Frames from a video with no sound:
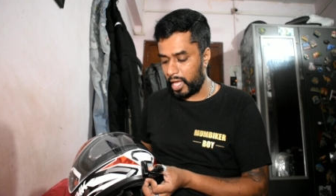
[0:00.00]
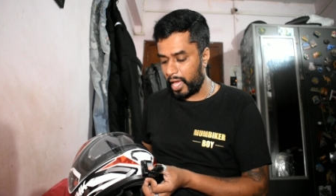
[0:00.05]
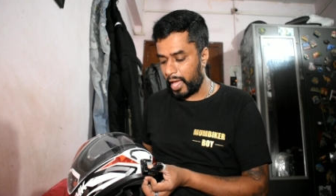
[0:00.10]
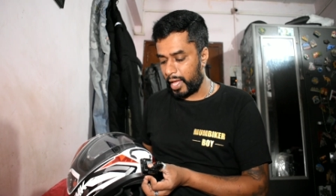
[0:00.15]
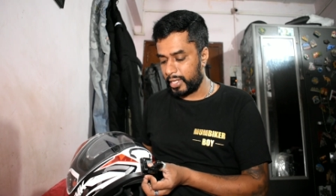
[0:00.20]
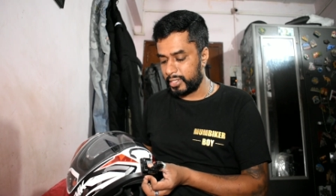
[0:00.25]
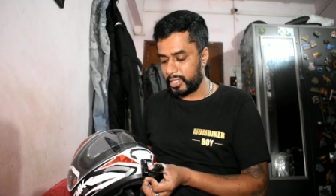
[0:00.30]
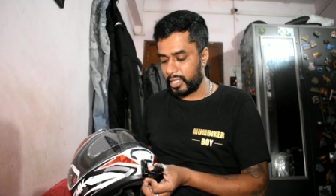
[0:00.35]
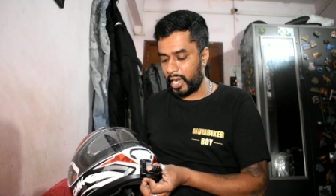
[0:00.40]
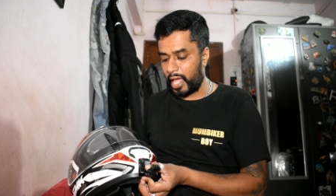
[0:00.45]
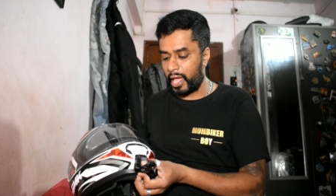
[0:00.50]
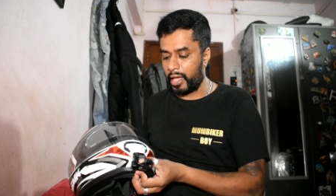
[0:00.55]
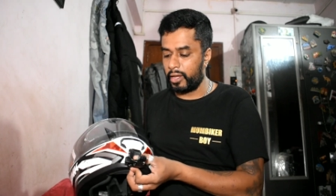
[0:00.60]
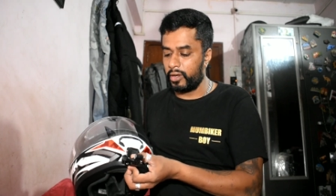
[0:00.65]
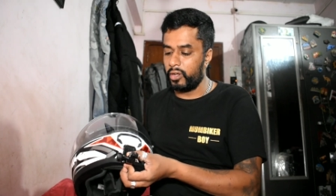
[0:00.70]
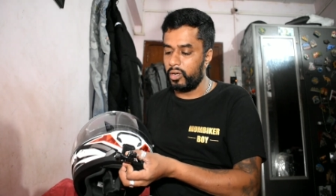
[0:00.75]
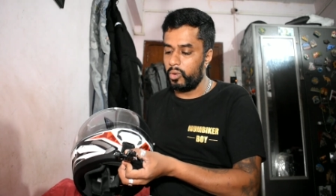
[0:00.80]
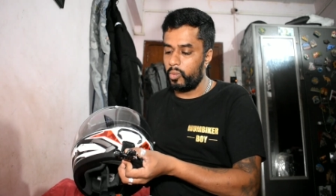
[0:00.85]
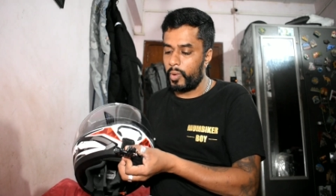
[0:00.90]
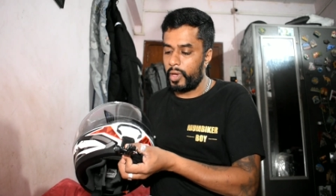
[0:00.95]
as an
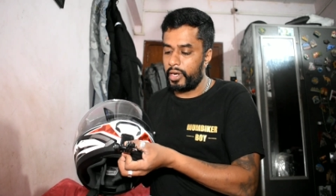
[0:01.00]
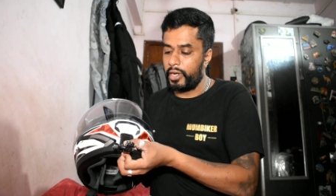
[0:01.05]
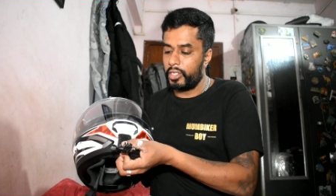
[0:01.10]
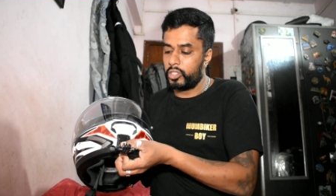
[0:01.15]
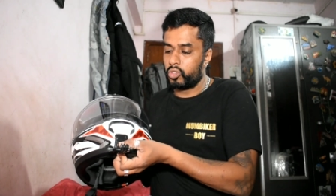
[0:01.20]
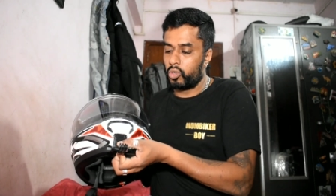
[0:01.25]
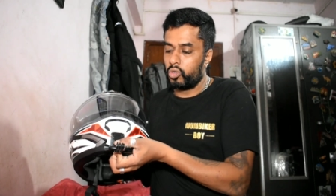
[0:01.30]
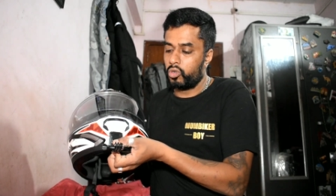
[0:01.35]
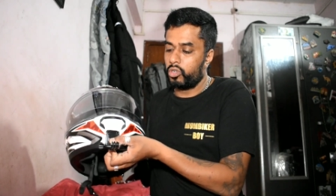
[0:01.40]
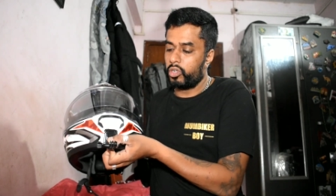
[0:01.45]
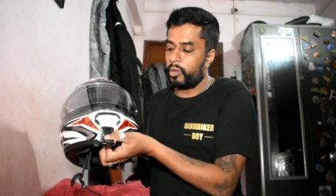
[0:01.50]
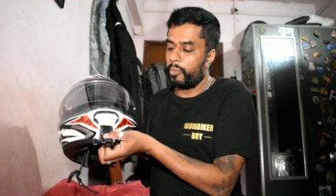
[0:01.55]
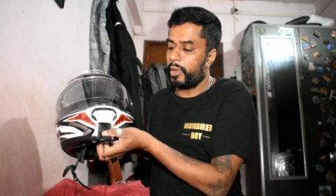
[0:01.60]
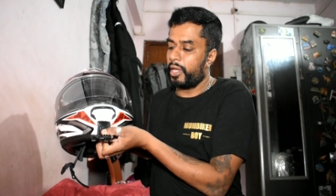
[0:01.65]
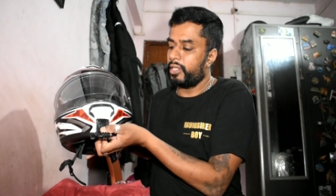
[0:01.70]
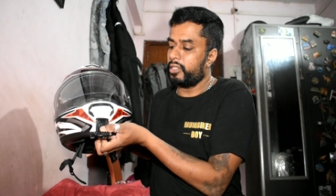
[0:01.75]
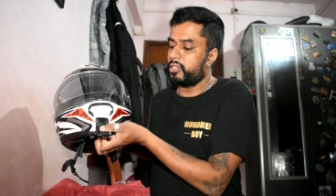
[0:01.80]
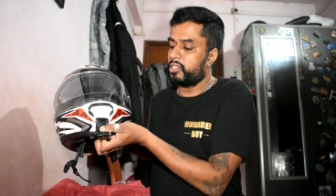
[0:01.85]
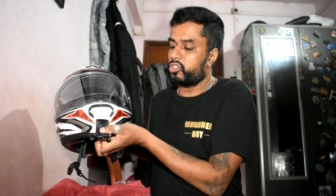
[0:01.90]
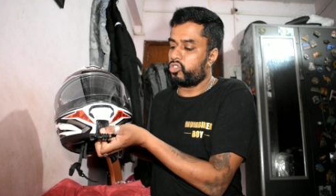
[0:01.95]
angle where it's going to
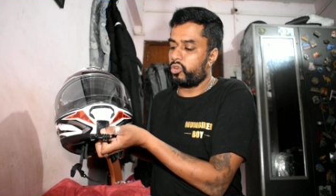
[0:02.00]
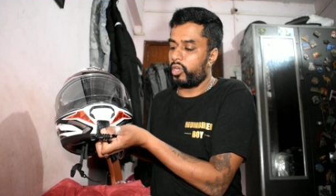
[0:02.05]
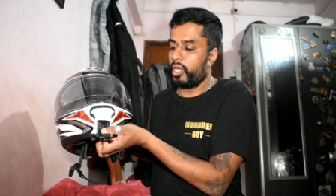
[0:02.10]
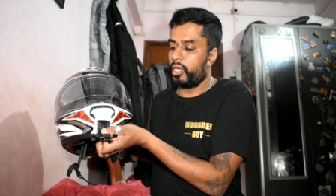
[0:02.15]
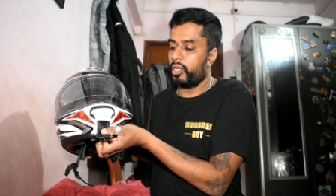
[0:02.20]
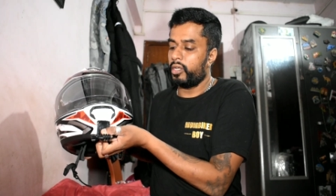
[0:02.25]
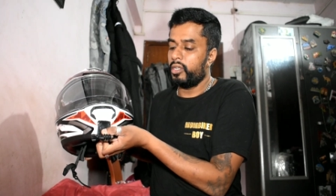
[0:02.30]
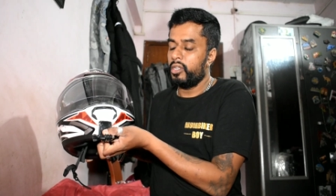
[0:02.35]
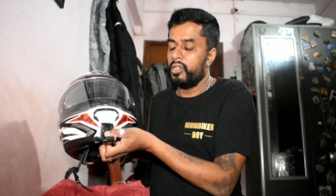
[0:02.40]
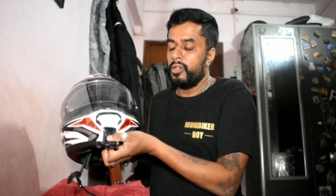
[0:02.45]
remain straight.